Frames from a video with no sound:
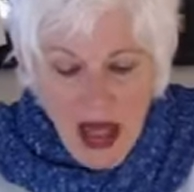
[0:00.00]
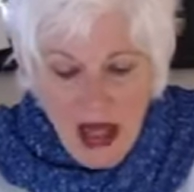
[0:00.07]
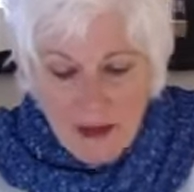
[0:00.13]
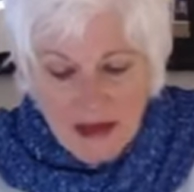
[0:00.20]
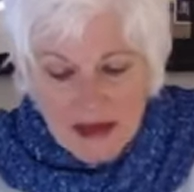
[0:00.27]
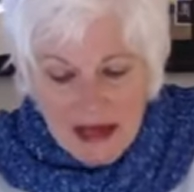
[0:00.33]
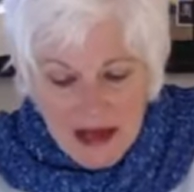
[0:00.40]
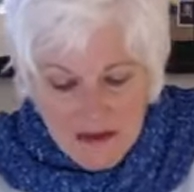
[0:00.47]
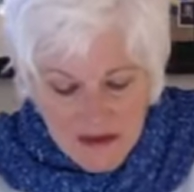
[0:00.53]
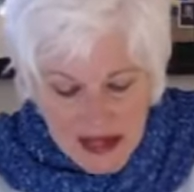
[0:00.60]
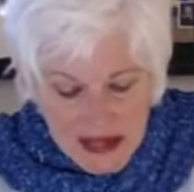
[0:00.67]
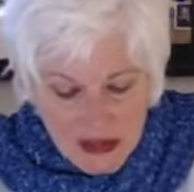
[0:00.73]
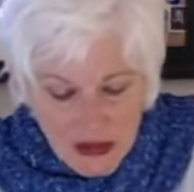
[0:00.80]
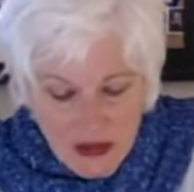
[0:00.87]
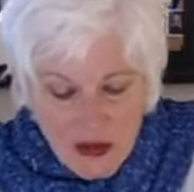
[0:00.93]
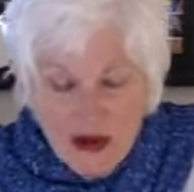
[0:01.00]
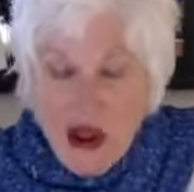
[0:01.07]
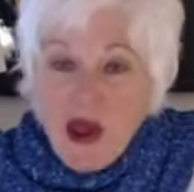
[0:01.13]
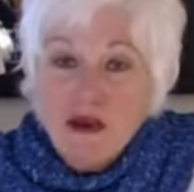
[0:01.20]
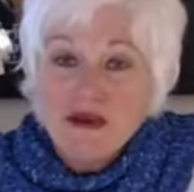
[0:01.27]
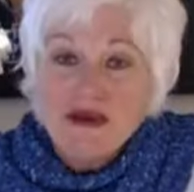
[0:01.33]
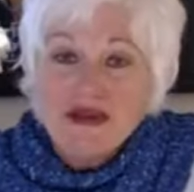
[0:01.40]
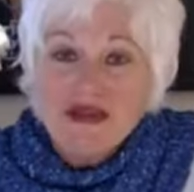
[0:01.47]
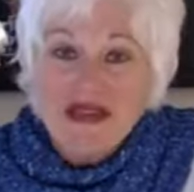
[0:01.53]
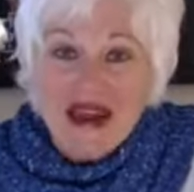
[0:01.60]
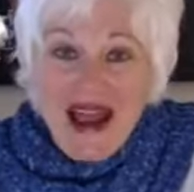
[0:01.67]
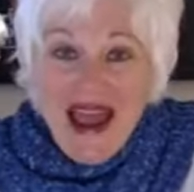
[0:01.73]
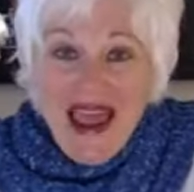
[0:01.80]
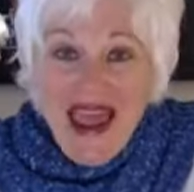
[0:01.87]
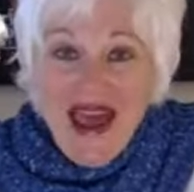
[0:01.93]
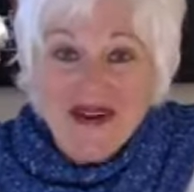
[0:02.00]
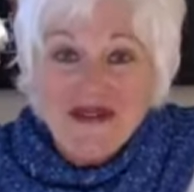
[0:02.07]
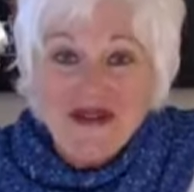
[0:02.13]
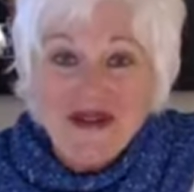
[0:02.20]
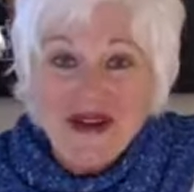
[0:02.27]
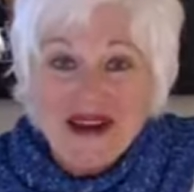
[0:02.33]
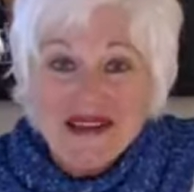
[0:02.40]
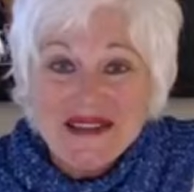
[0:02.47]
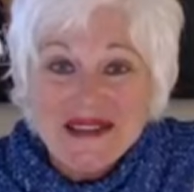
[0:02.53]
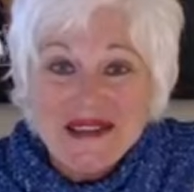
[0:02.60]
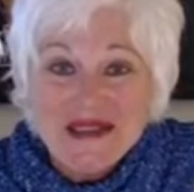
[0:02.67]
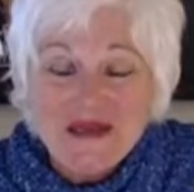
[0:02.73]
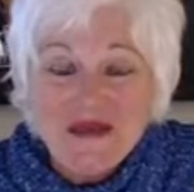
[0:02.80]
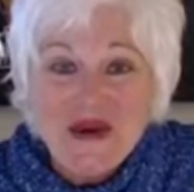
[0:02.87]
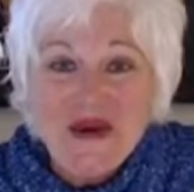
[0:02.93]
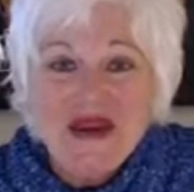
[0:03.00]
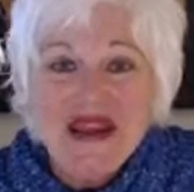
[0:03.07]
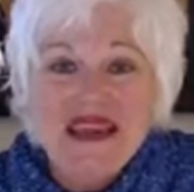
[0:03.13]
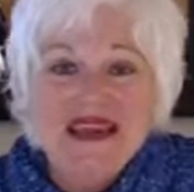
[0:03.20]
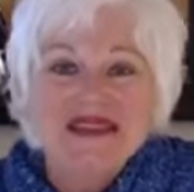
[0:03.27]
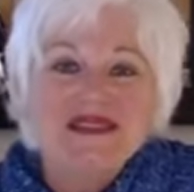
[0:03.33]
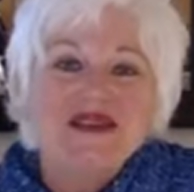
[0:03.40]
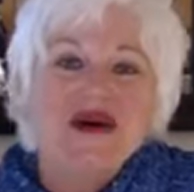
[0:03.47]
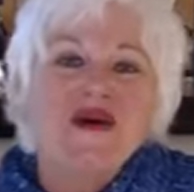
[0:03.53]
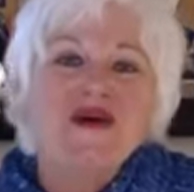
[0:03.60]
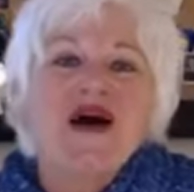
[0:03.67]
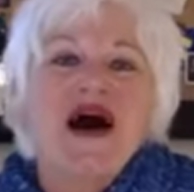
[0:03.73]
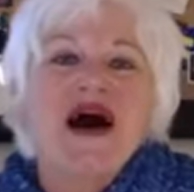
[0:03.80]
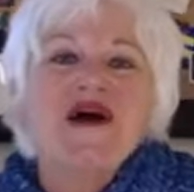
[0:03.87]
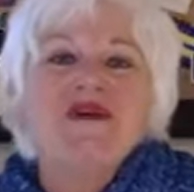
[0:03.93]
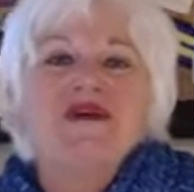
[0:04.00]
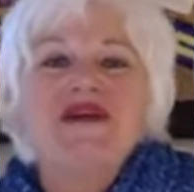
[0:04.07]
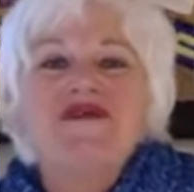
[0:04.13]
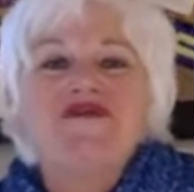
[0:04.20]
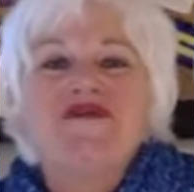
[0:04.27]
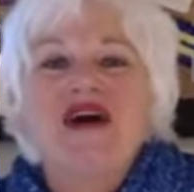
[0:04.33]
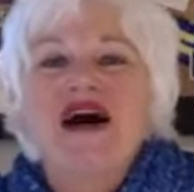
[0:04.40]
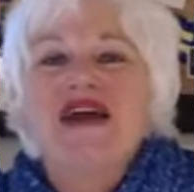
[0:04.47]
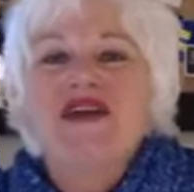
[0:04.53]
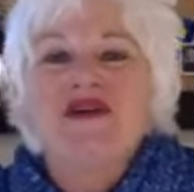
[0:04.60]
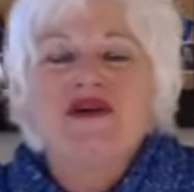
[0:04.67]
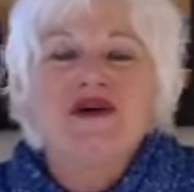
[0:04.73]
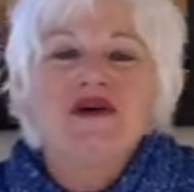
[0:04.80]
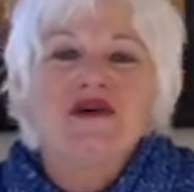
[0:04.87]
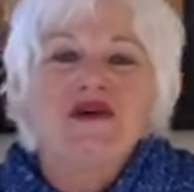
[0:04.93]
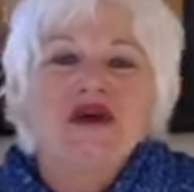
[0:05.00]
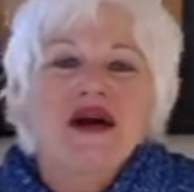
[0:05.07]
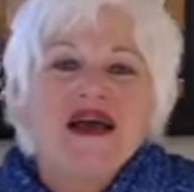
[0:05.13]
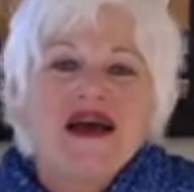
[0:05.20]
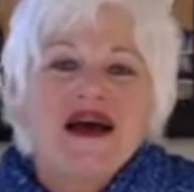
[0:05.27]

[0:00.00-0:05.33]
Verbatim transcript: I believe these are the notes that I have for us this morning, so I would invite you